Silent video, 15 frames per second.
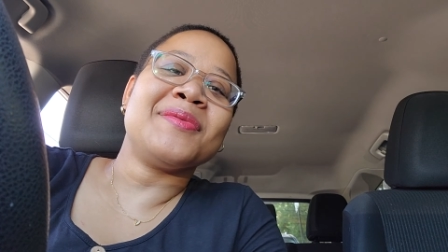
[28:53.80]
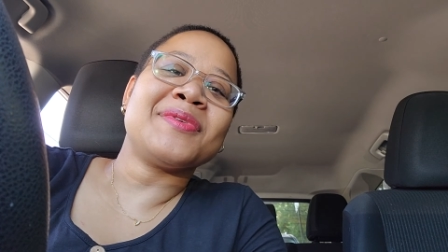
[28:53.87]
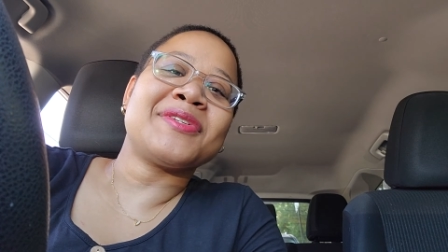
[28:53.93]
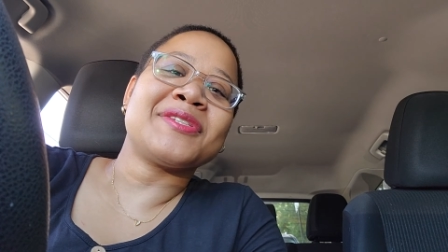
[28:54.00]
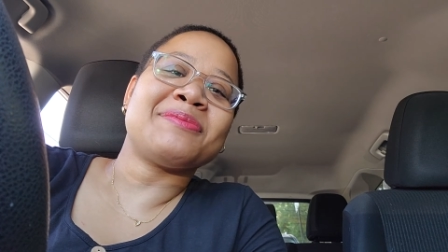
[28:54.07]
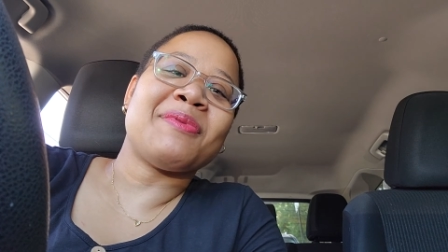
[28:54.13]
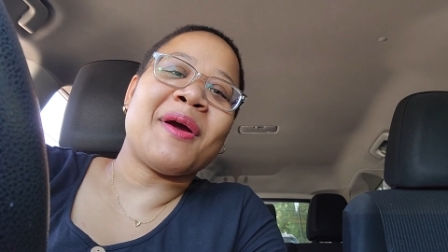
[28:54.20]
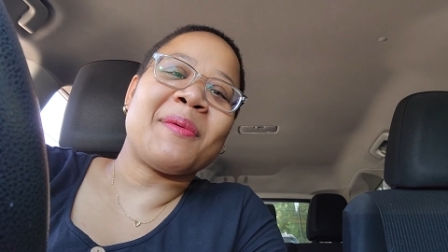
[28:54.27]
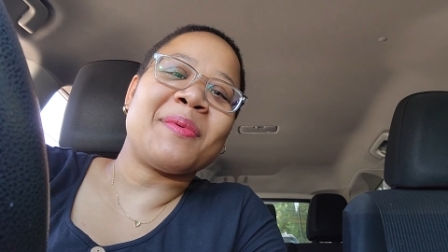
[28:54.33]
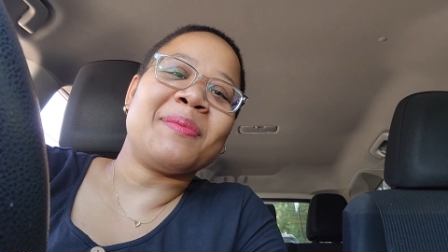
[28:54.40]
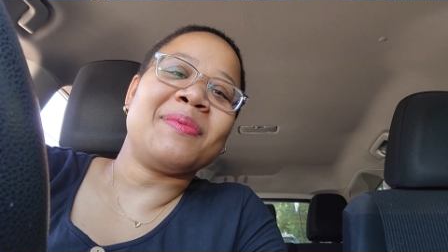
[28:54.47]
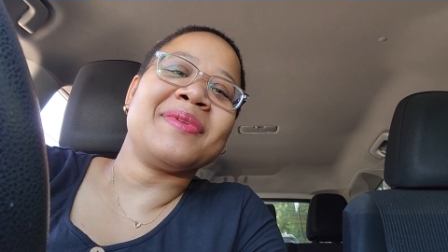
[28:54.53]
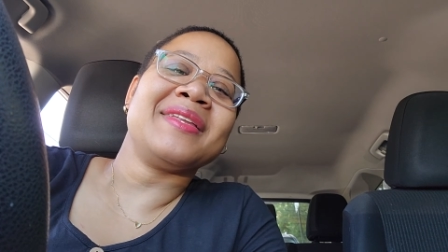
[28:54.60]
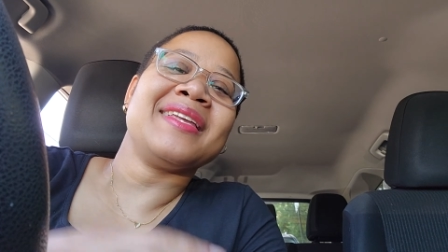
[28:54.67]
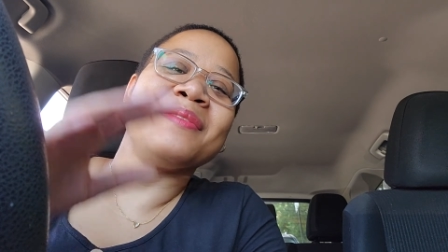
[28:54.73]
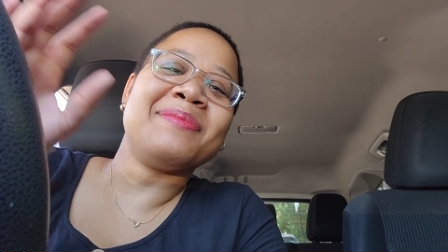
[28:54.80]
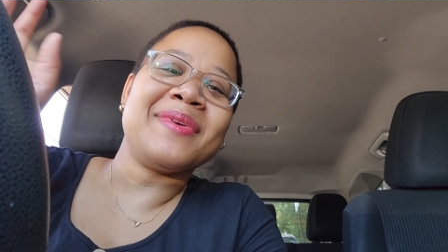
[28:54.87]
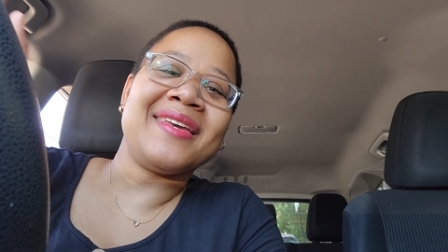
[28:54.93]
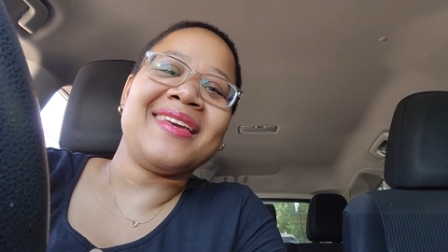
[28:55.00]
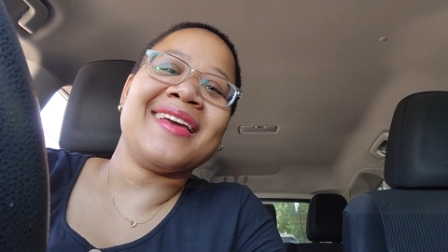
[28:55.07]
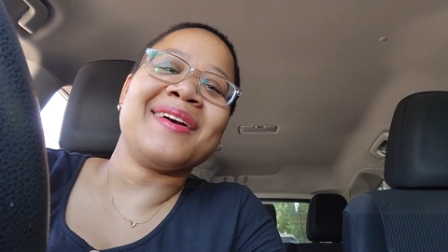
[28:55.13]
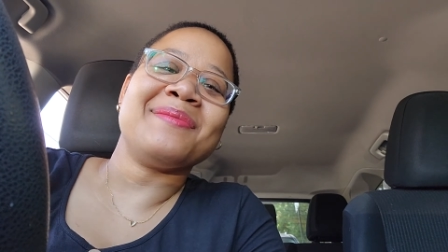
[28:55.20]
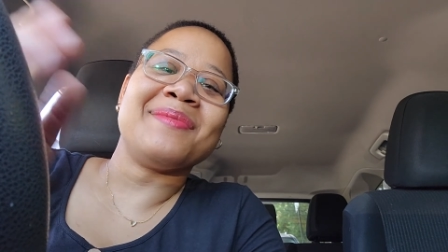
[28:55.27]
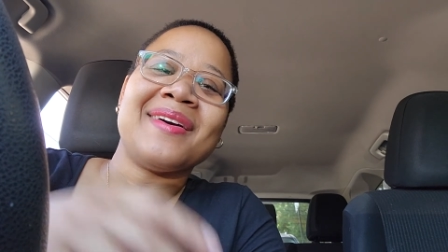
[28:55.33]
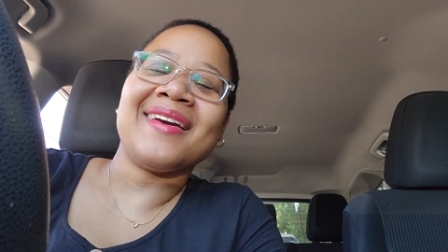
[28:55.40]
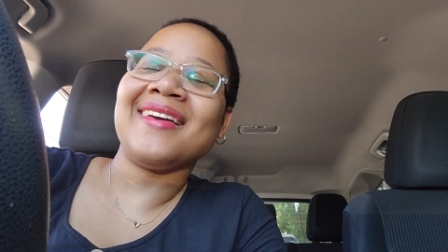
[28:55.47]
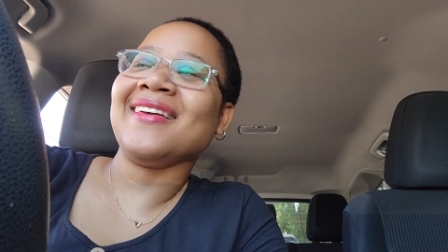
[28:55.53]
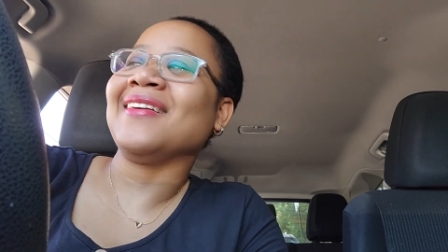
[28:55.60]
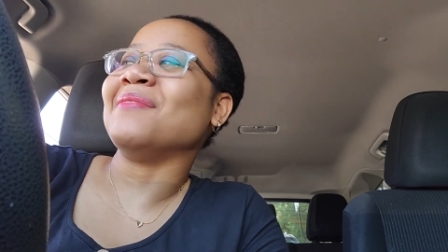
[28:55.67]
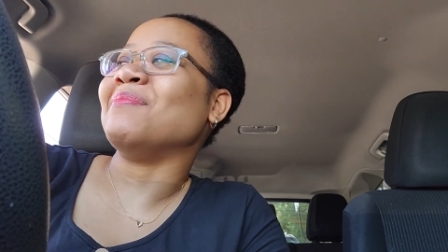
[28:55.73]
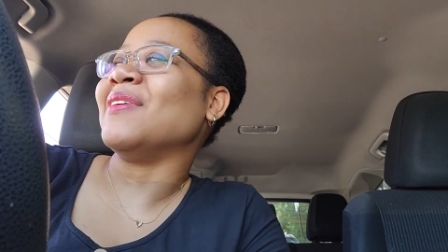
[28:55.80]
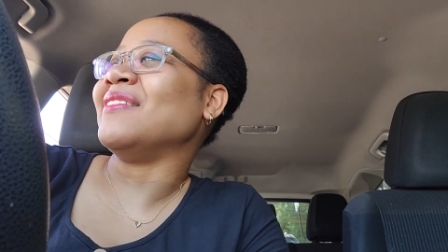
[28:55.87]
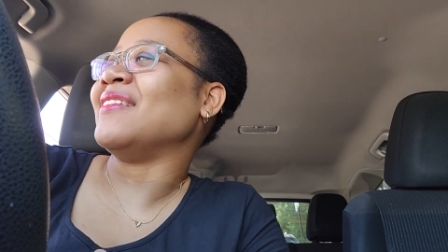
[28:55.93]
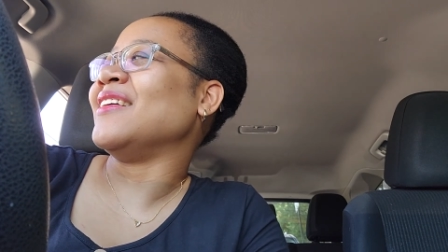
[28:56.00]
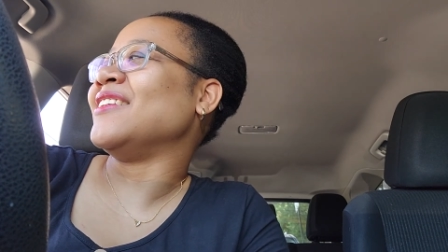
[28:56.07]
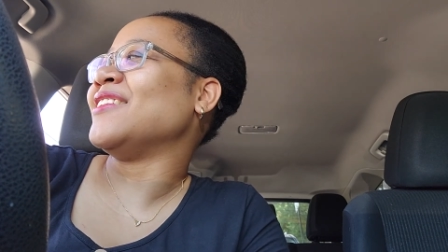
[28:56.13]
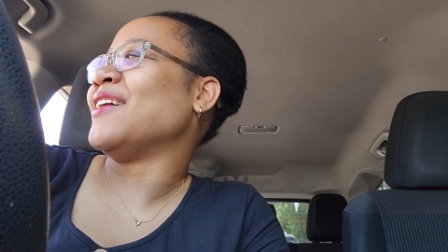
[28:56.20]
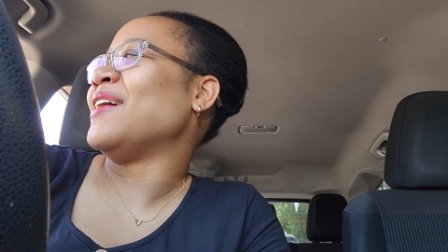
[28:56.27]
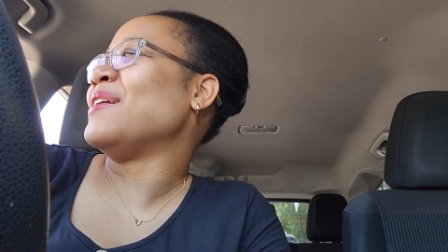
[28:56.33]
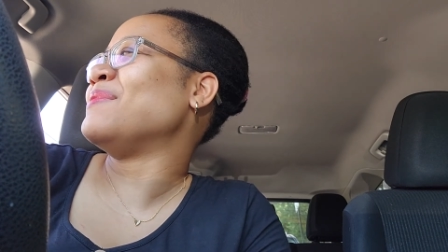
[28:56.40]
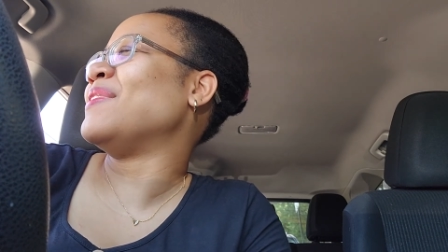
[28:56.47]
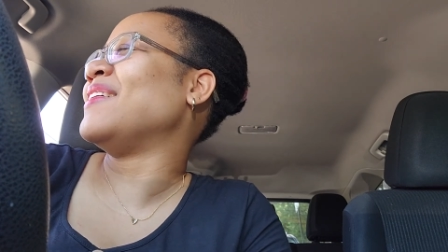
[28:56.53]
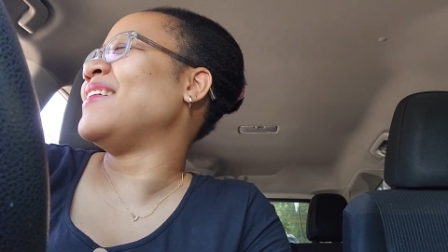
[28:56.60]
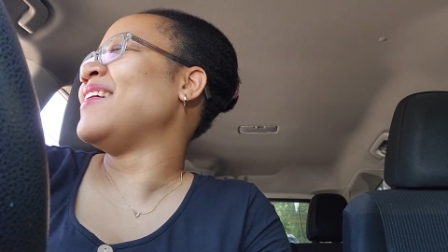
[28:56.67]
which is probably be at my Monday job.